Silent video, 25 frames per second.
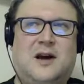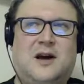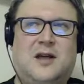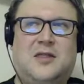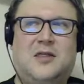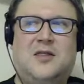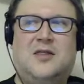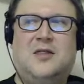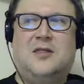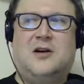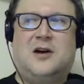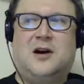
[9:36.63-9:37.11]
I
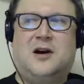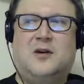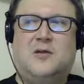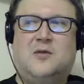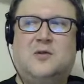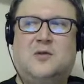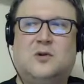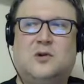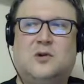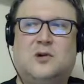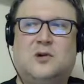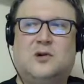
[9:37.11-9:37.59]

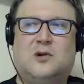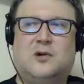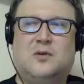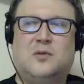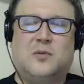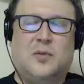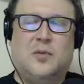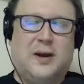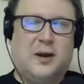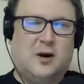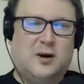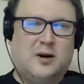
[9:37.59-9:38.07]
thought were
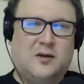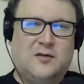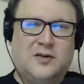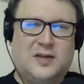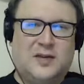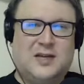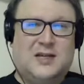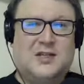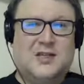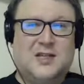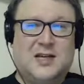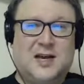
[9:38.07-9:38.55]
good, Mayor of
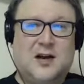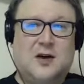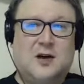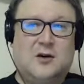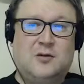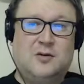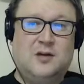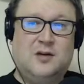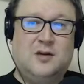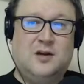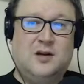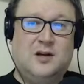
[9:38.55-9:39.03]

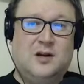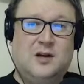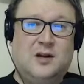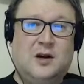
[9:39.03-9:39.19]
Easttown,